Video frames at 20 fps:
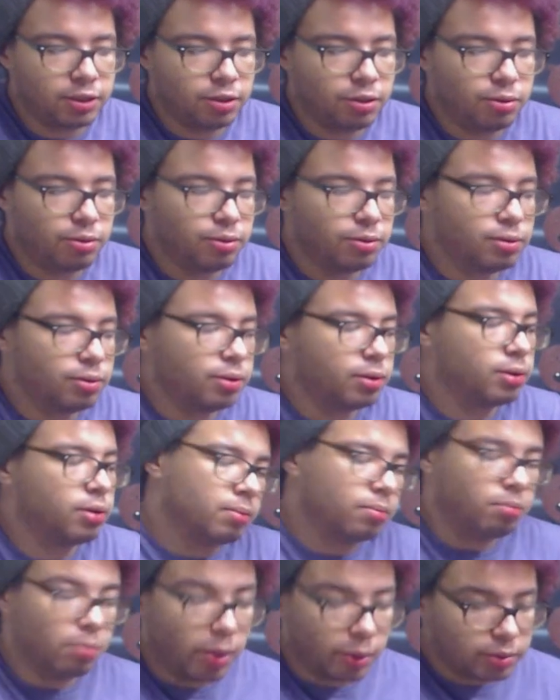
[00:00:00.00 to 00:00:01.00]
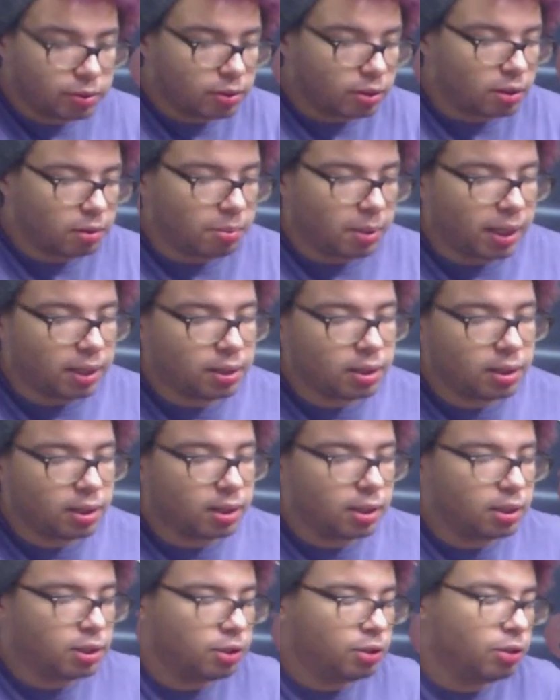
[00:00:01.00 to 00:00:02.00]
use. Most of the bacon I
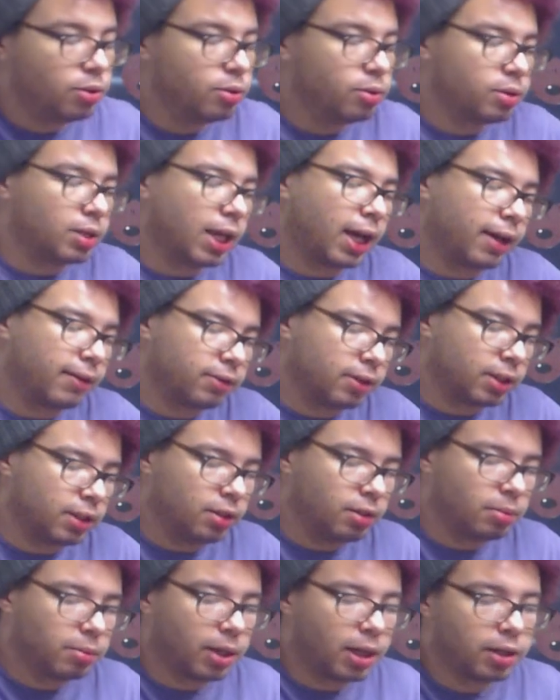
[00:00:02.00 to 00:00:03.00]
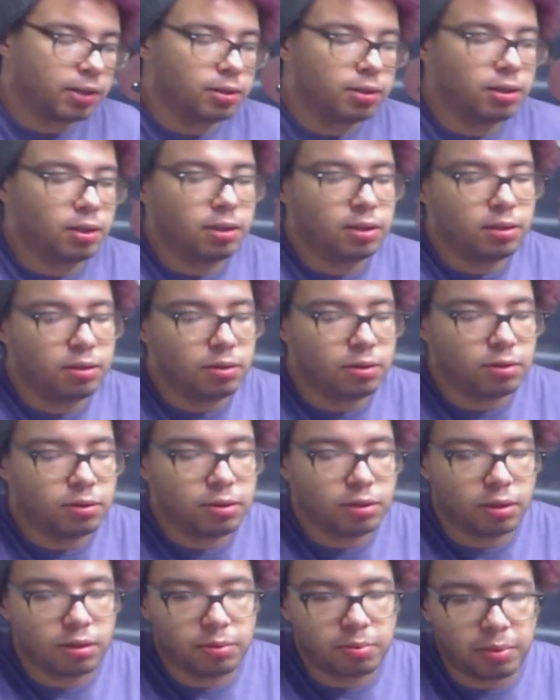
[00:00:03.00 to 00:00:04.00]
didn't use. Half the kielbasa I didn't use.
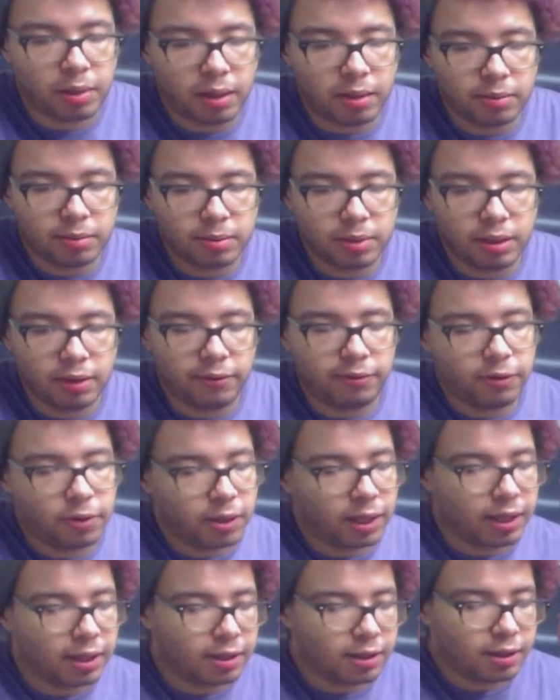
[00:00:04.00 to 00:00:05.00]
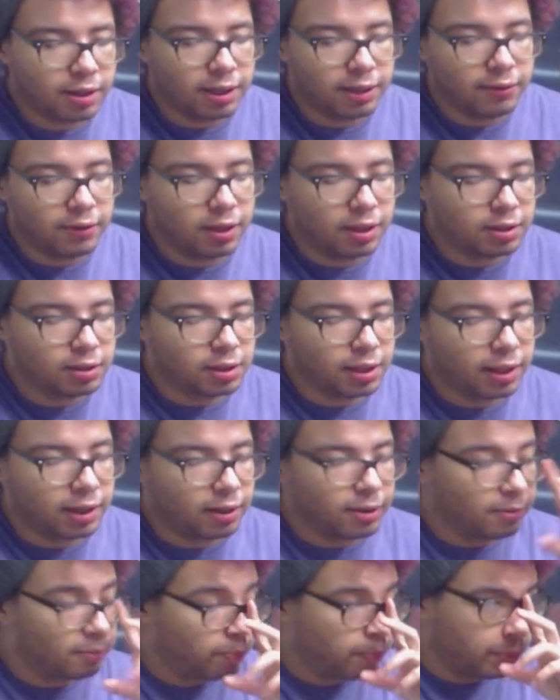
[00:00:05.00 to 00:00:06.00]
So it's probably, if you like give it its
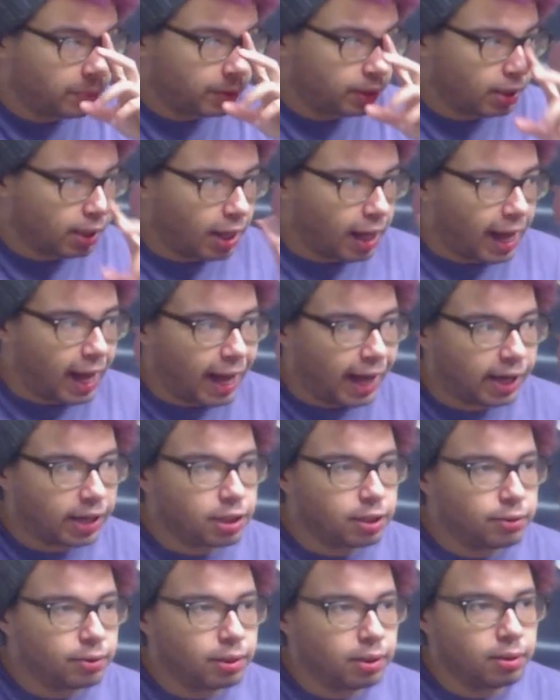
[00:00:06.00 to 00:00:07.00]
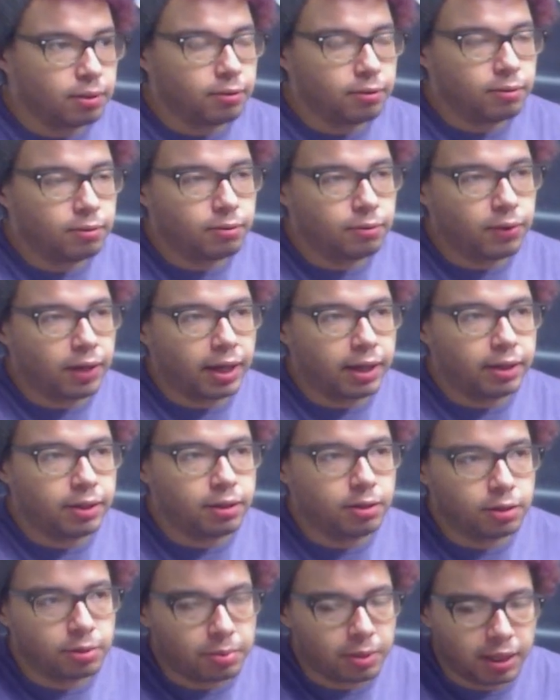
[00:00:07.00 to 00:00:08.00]
like accurate
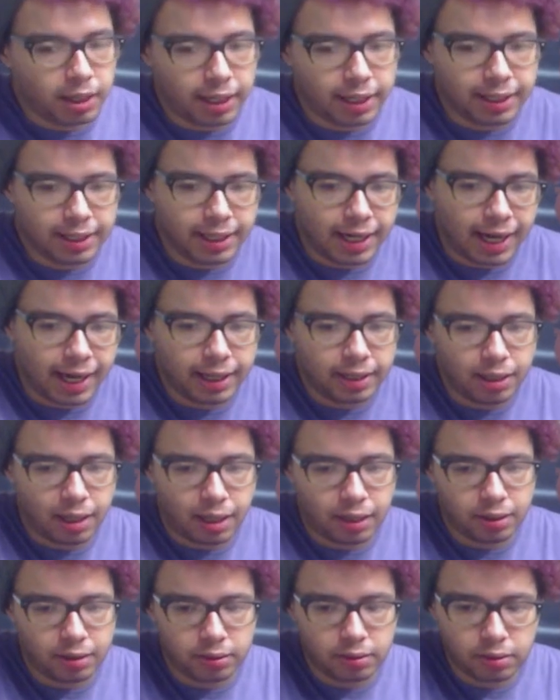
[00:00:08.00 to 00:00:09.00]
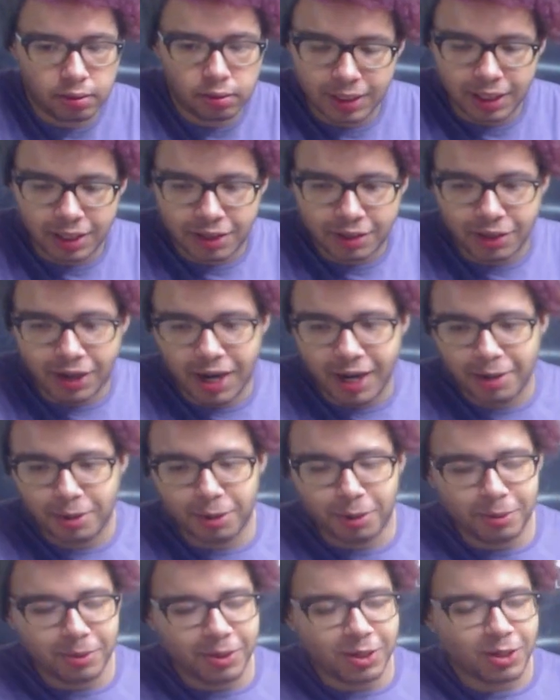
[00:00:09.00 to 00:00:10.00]
value, it's probably like $9. Crack
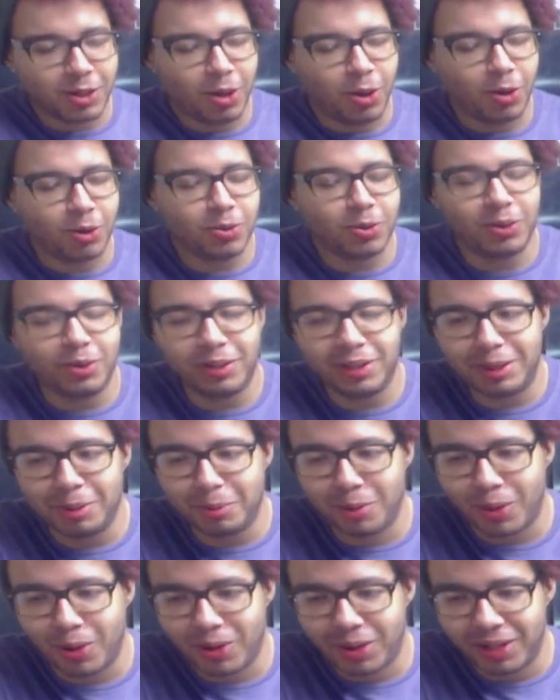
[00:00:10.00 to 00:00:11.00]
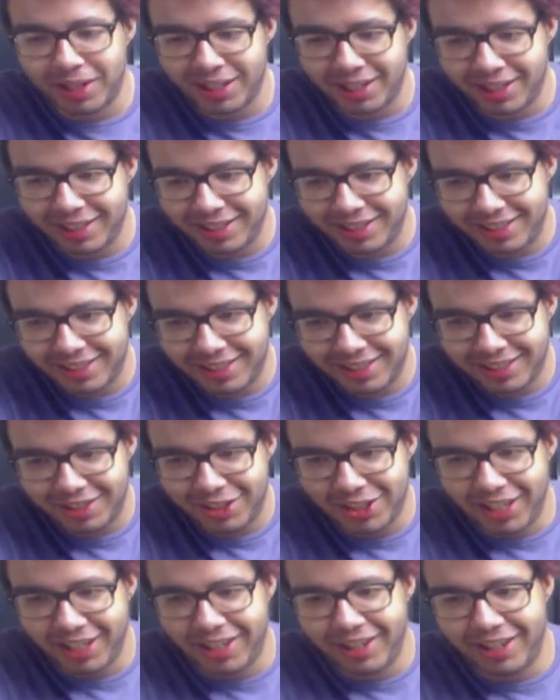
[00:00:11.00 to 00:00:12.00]
open a cold one with the boys.
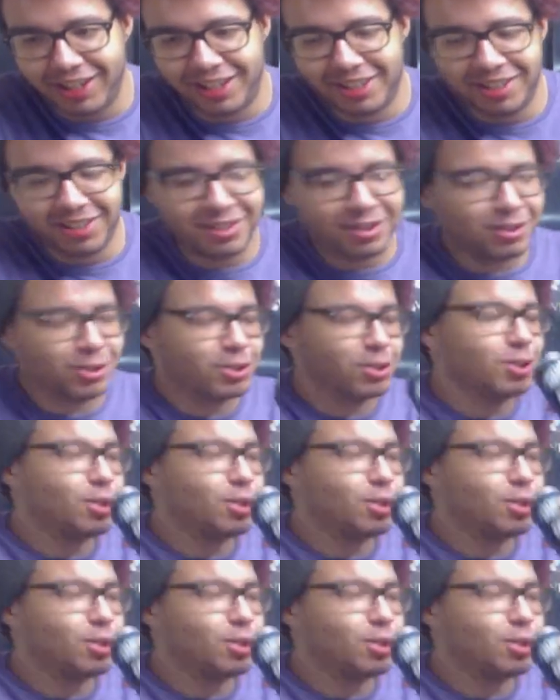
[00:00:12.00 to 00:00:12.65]
Cheers!